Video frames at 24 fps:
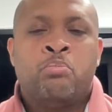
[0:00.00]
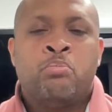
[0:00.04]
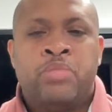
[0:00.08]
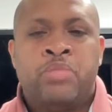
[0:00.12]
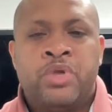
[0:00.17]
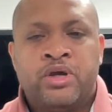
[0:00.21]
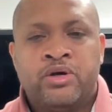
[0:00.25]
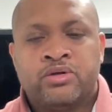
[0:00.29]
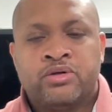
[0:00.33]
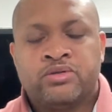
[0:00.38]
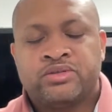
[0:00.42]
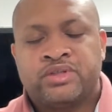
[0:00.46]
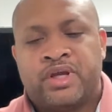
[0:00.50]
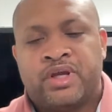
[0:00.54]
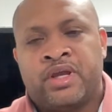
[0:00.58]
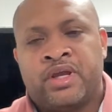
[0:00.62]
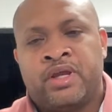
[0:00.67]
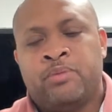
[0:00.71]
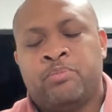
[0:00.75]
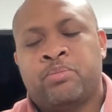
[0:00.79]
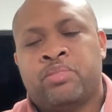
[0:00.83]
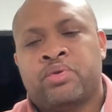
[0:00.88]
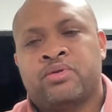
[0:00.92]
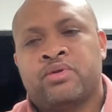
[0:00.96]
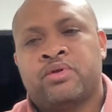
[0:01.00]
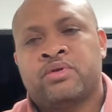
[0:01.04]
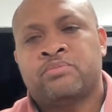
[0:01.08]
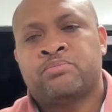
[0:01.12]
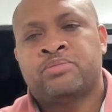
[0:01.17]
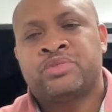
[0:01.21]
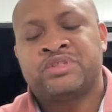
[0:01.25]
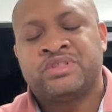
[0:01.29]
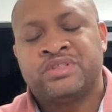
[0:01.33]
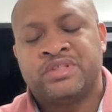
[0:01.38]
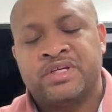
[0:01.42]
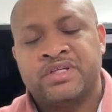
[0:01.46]
build a
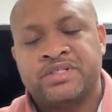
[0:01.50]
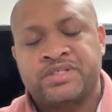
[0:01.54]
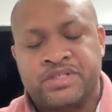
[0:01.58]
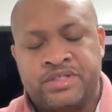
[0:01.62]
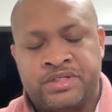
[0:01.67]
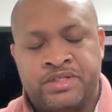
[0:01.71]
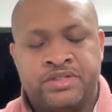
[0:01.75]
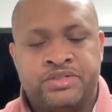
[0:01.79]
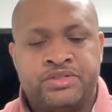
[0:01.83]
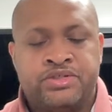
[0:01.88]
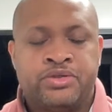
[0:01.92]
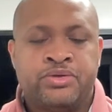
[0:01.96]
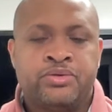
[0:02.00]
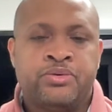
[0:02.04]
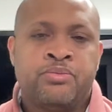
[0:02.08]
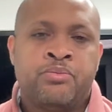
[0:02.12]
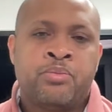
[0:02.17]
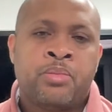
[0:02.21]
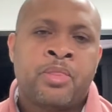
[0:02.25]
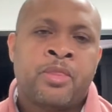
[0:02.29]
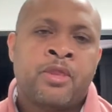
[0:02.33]
position into.